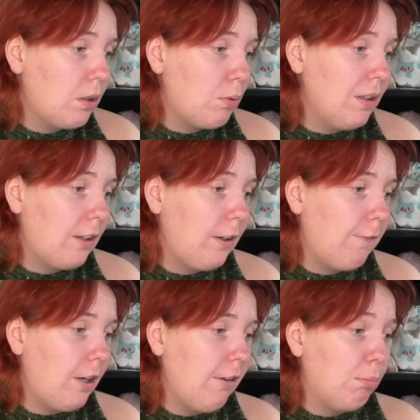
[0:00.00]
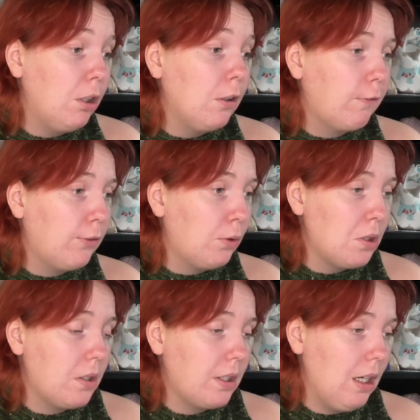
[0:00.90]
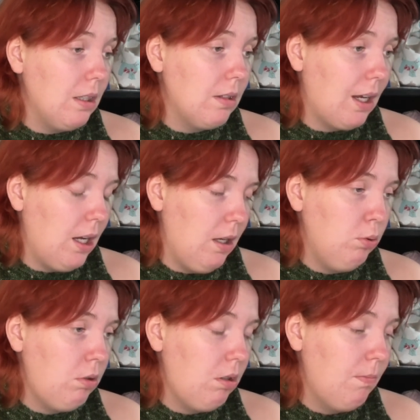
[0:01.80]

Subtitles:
25.4 skeins out,